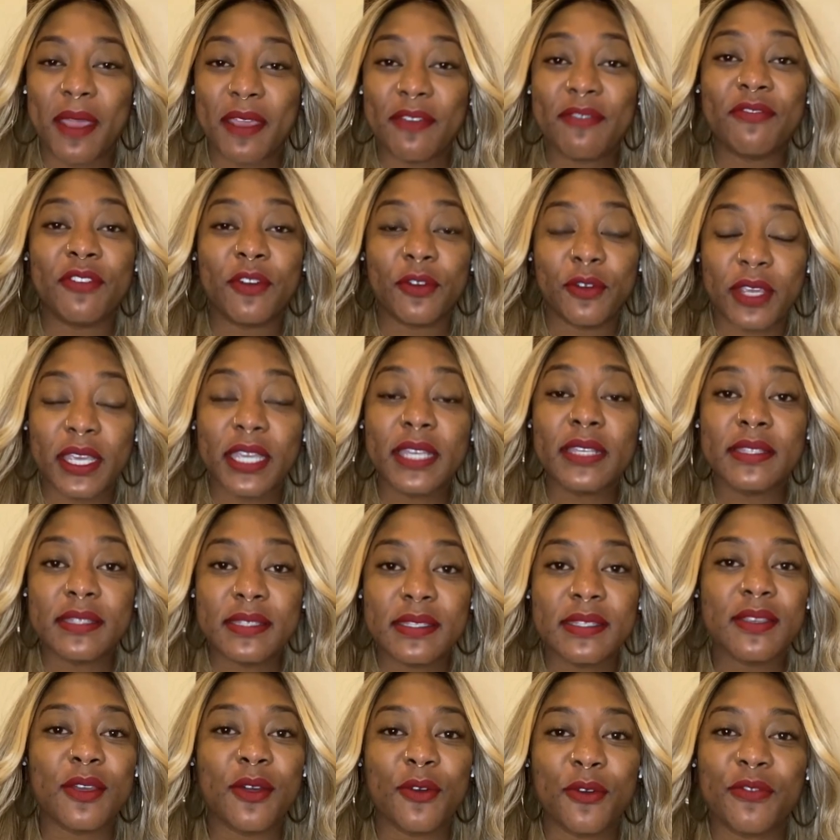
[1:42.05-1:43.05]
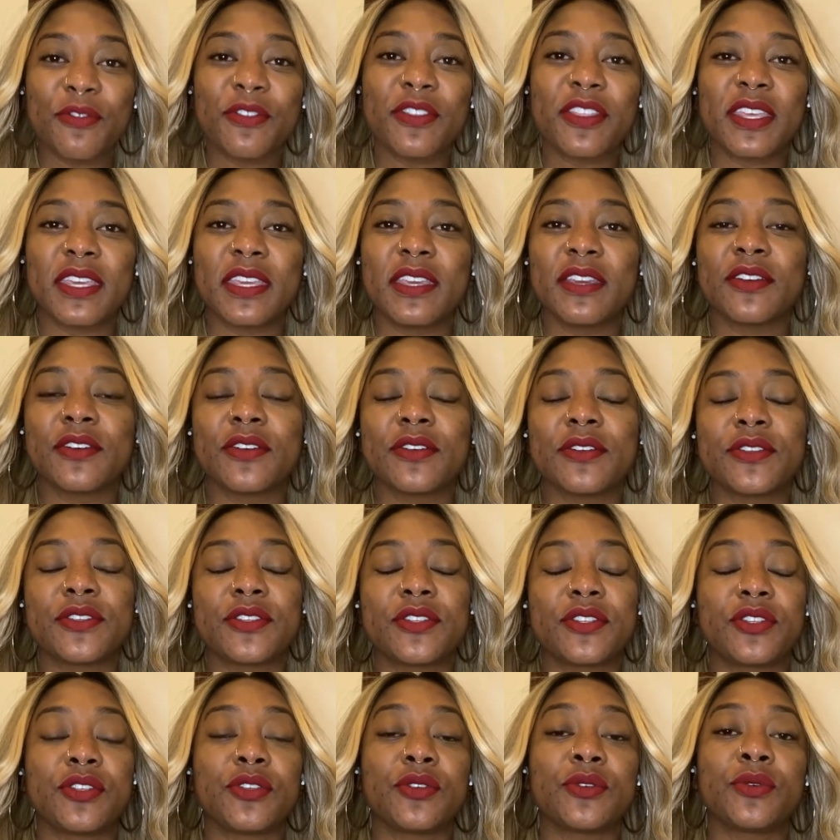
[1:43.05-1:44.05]
my focus over the
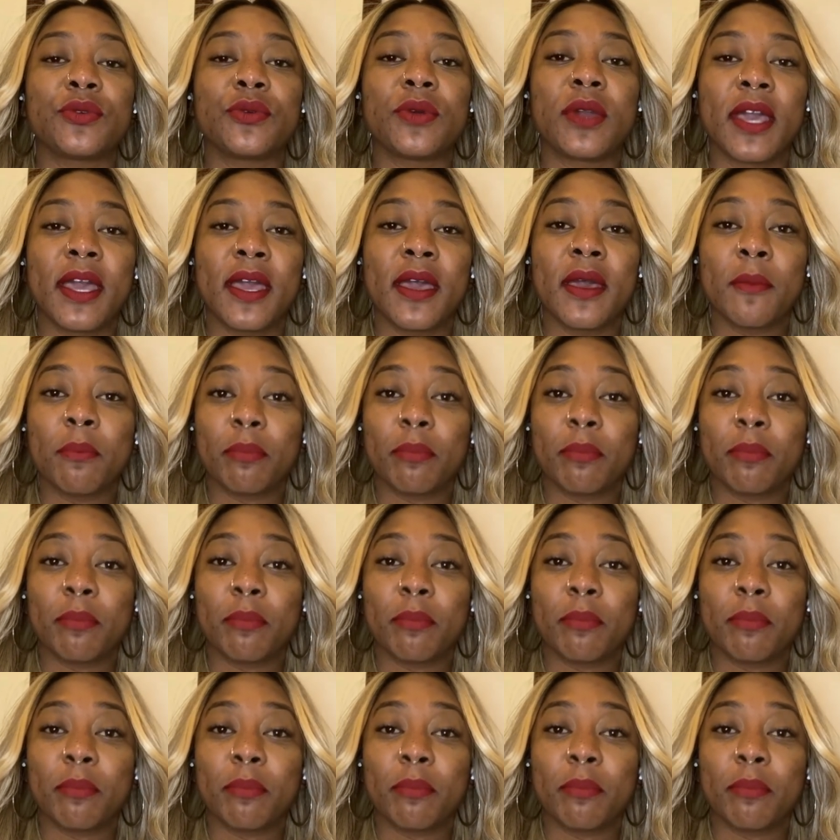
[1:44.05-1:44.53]
years to